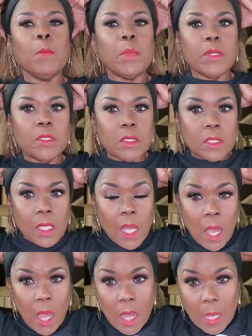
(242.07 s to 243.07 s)
pull
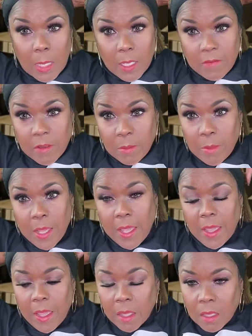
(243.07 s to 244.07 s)
all of it
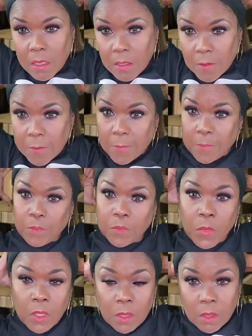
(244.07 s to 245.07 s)
back
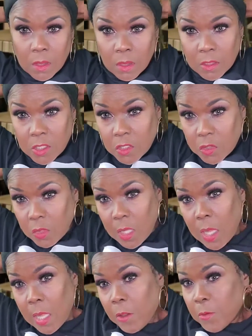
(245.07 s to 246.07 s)
into a
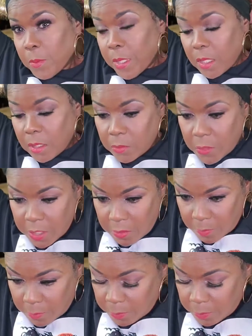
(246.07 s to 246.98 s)
low pony